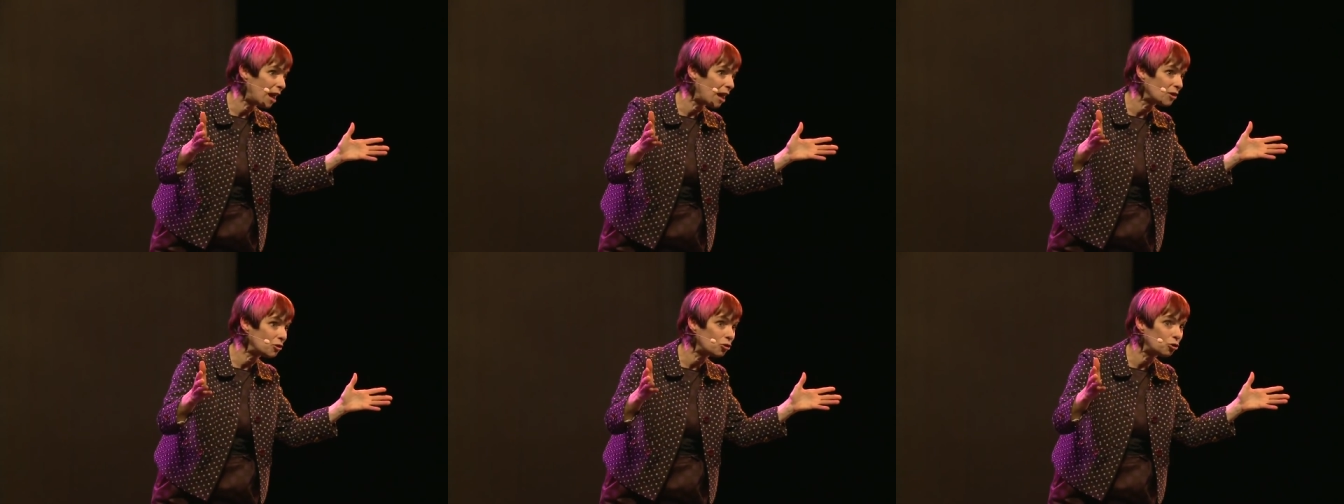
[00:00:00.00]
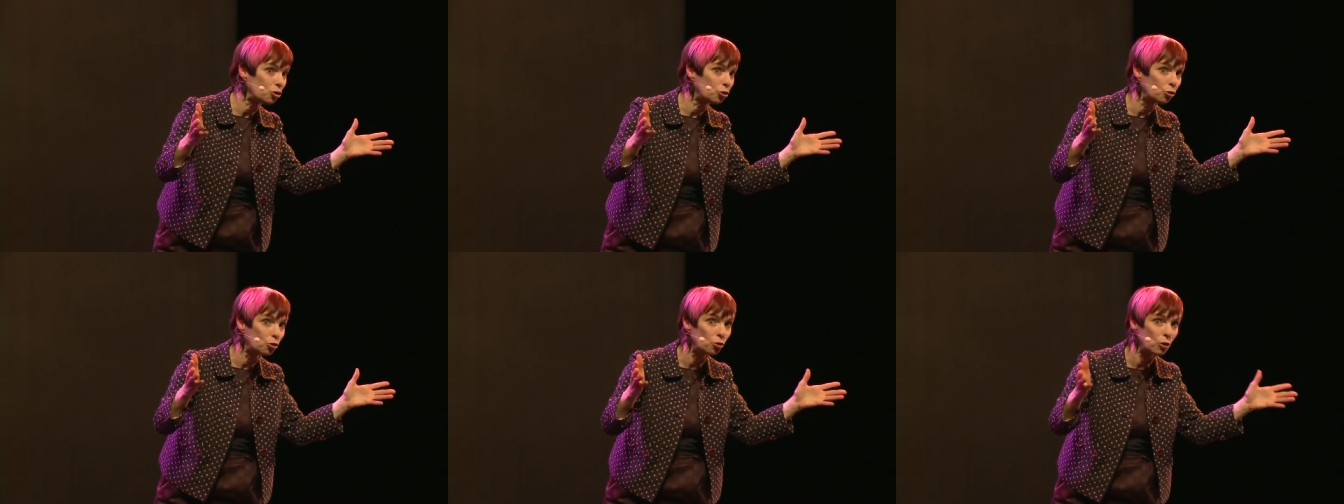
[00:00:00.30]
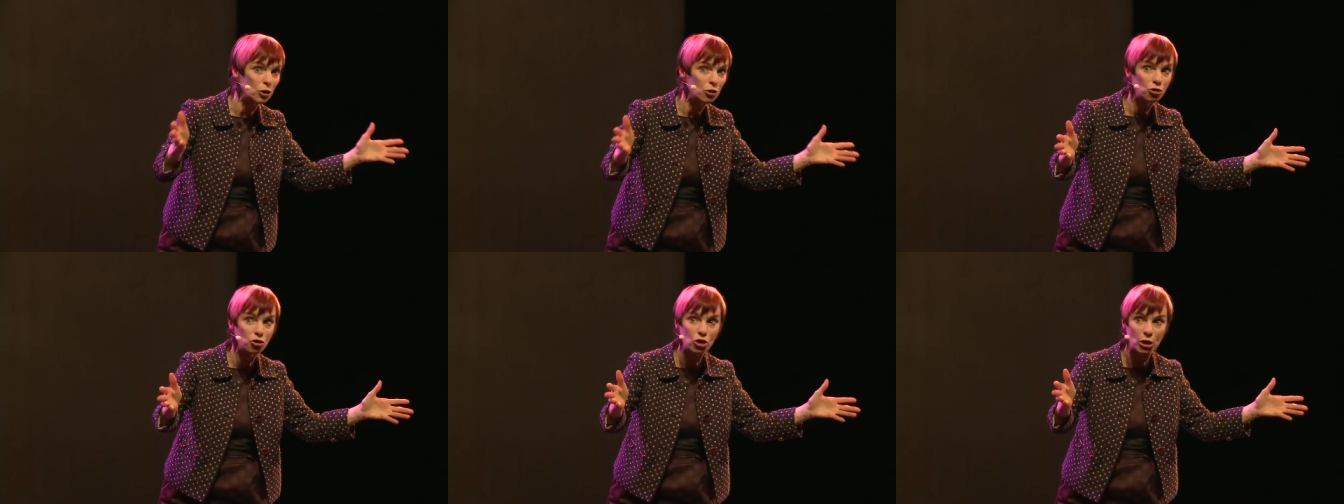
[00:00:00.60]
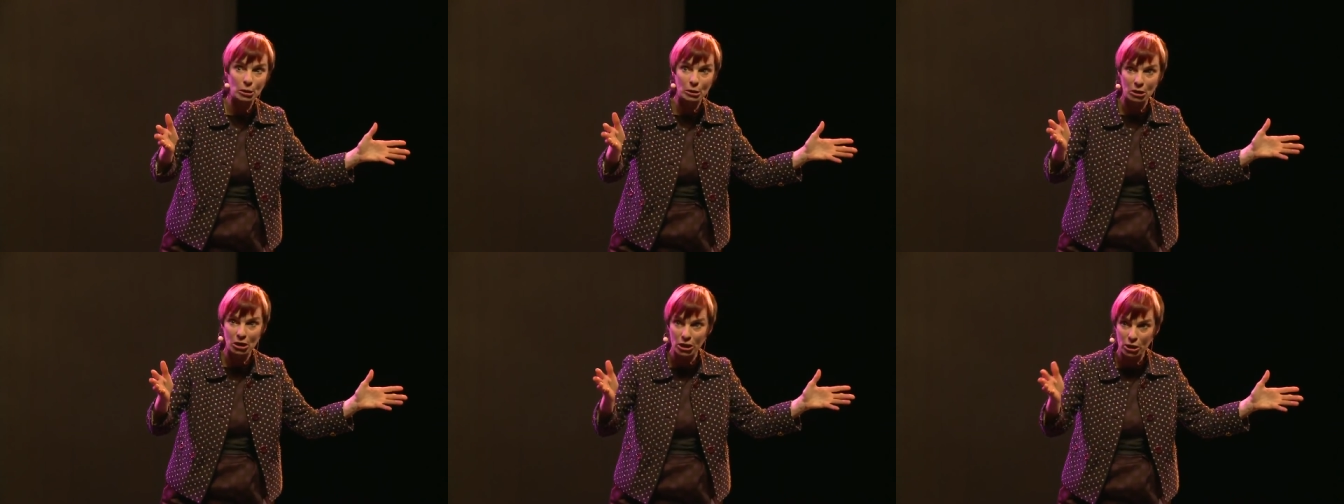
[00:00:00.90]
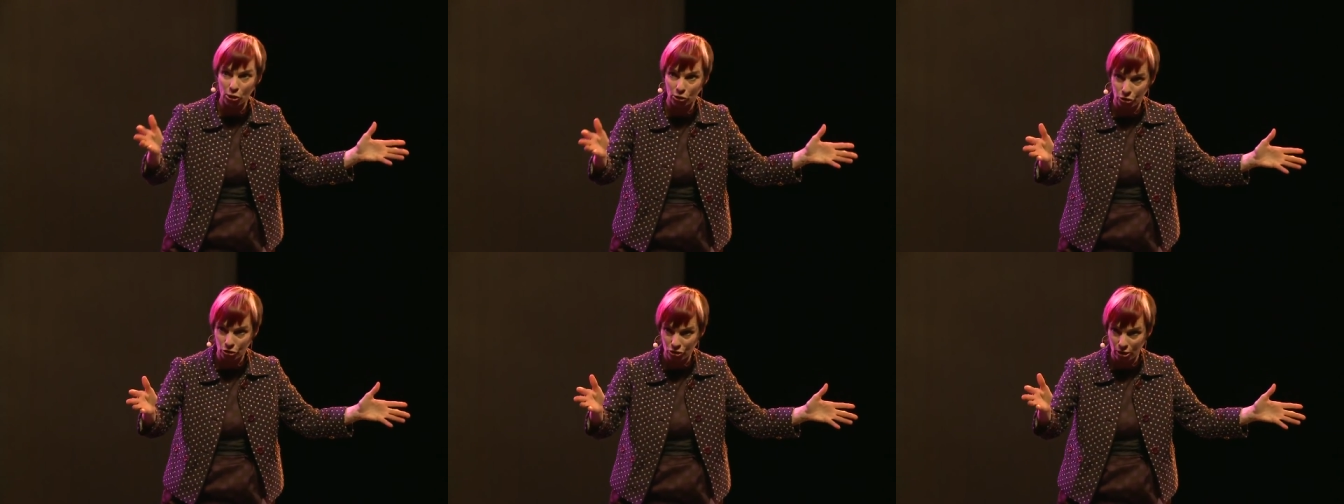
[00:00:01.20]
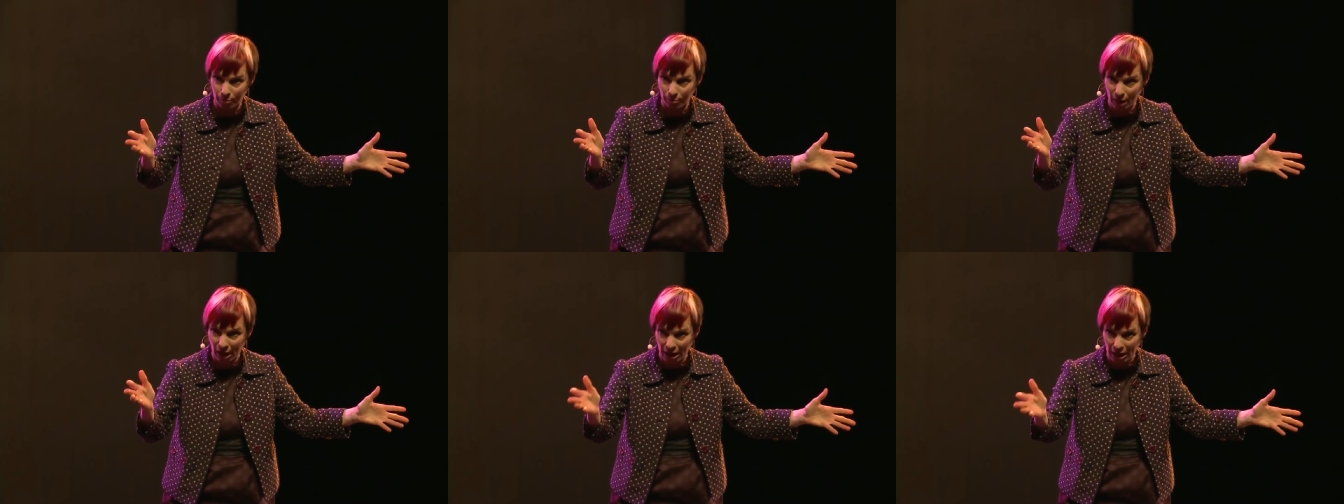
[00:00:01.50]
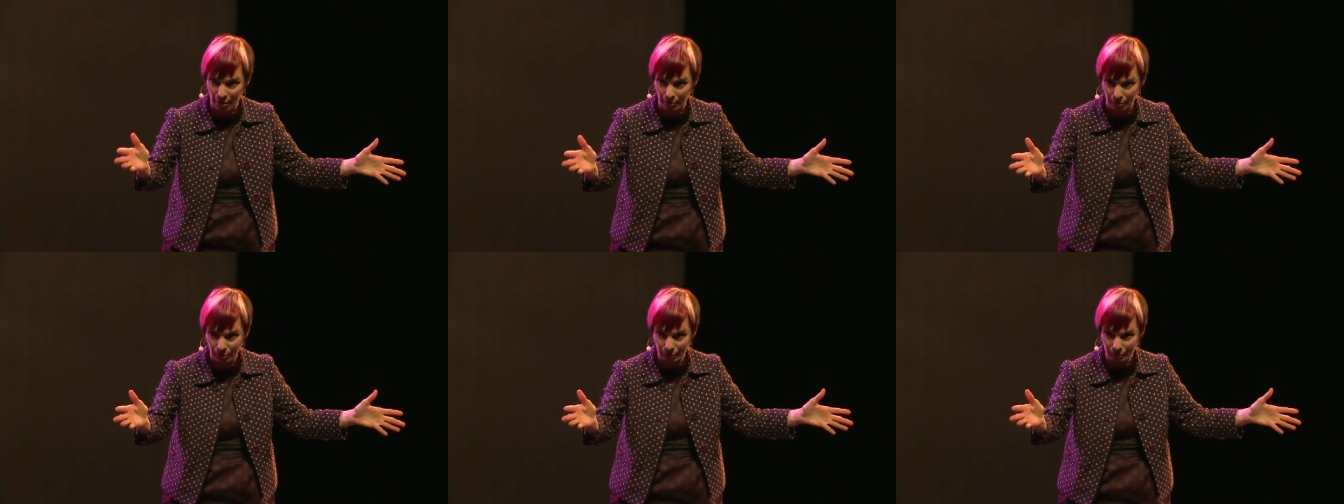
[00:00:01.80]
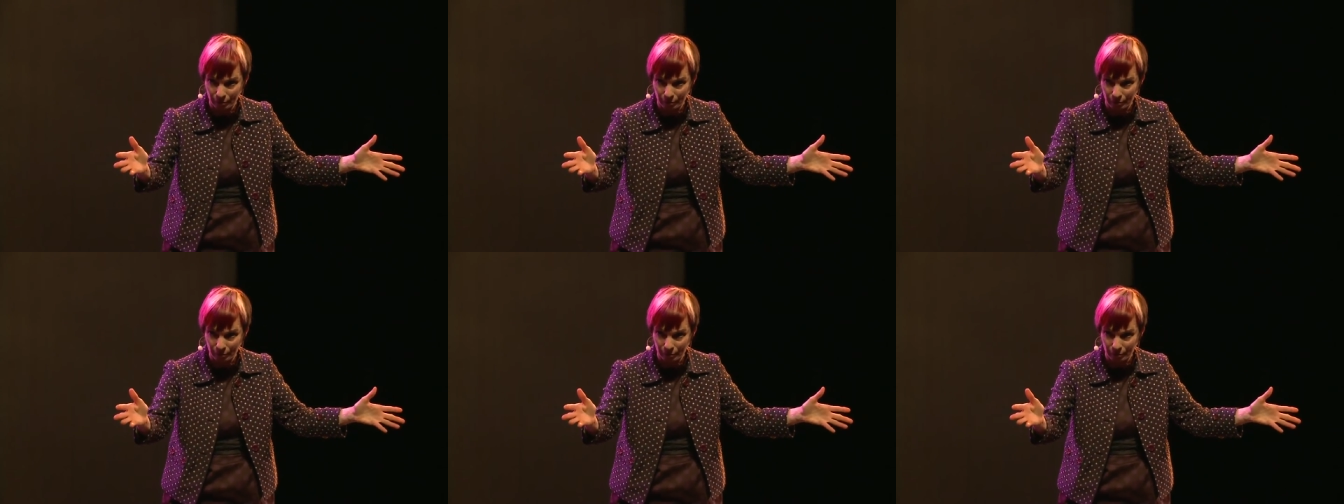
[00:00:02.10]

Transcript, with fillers: us to Christian leadership camp.